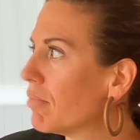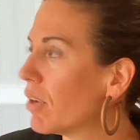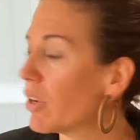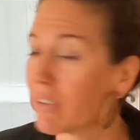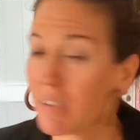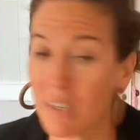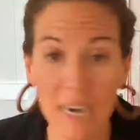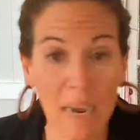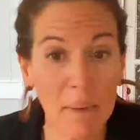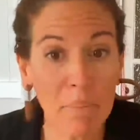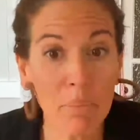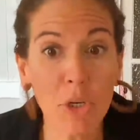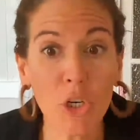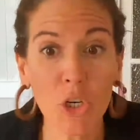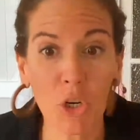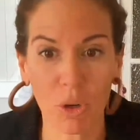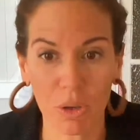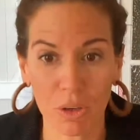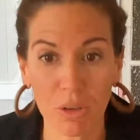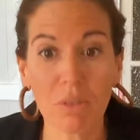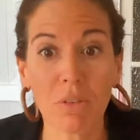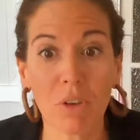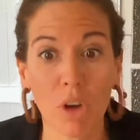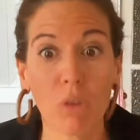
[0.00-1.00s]
a
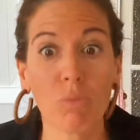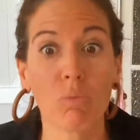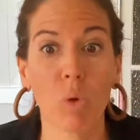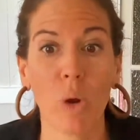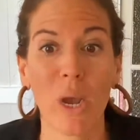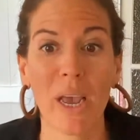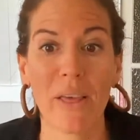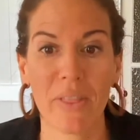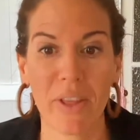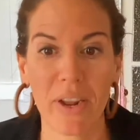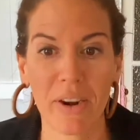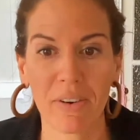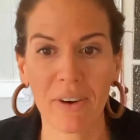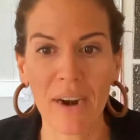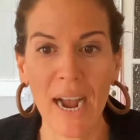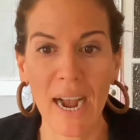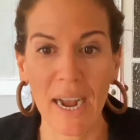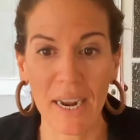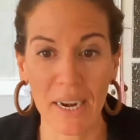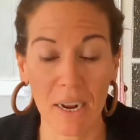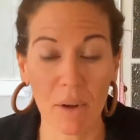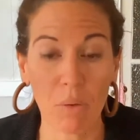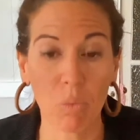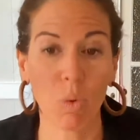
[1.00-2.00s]
snapshot of where they're
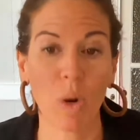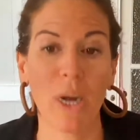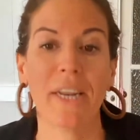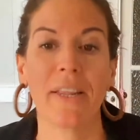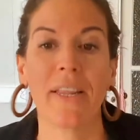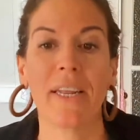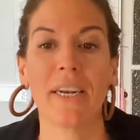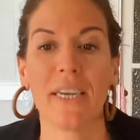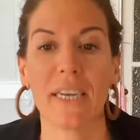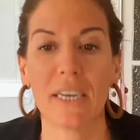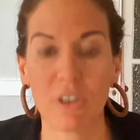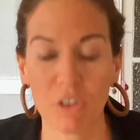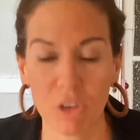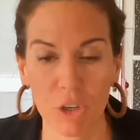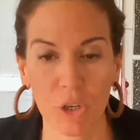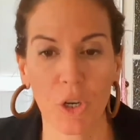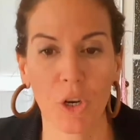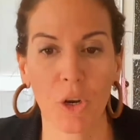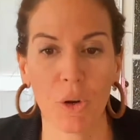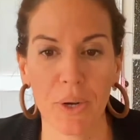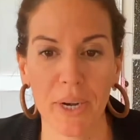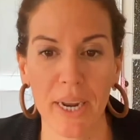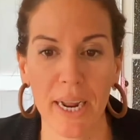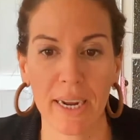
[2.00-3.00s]
at and where they need to
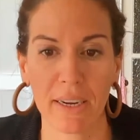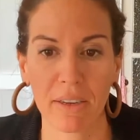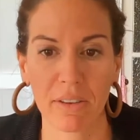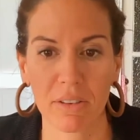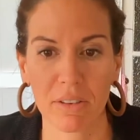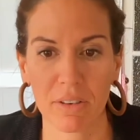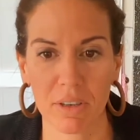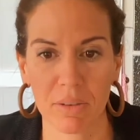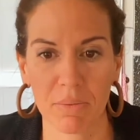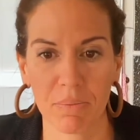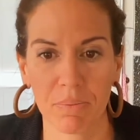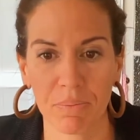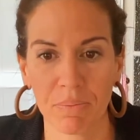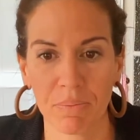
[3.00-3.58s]
go next.